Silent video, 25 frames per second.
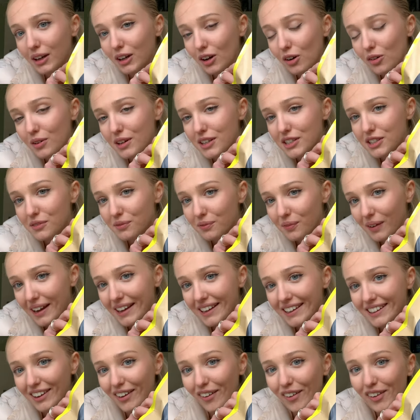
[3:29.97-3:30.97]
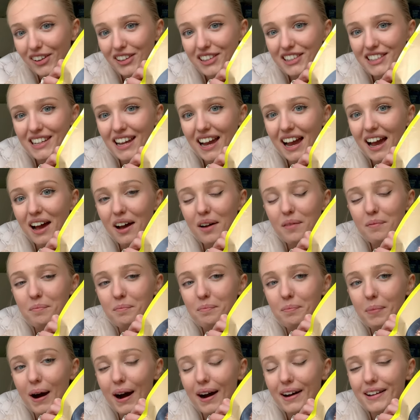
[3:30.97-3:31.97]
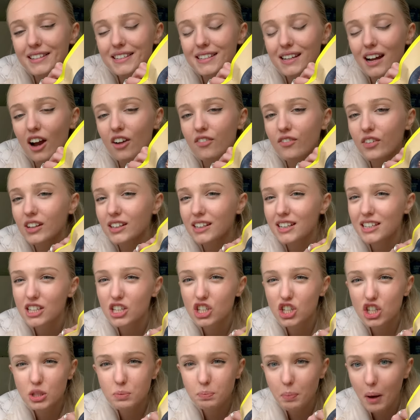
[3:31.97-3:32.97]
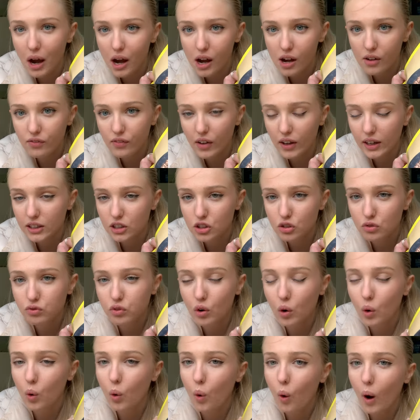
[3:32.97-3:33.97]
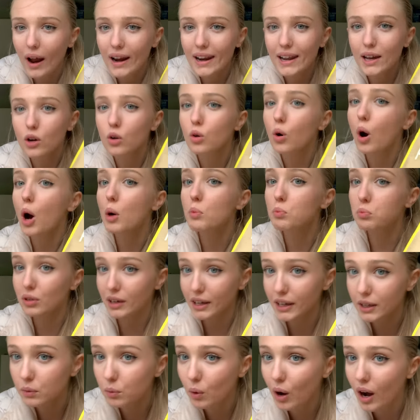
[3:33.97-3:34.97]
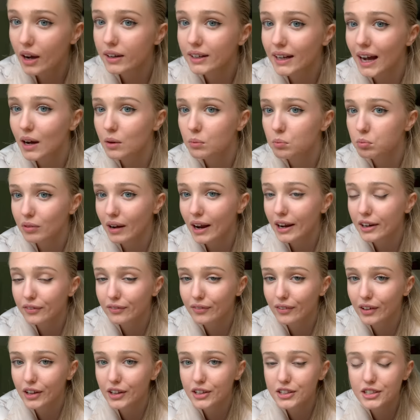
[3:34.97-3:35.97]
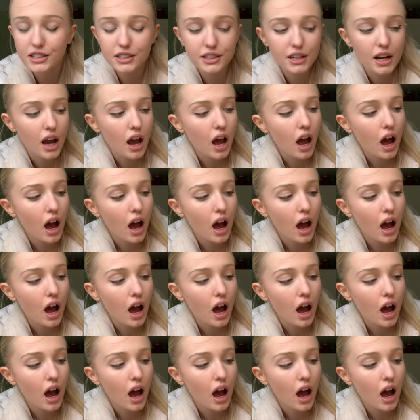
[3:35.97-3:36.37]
goal isn't weight loss, but I think this is just perfect for a little pre-workout breakfast.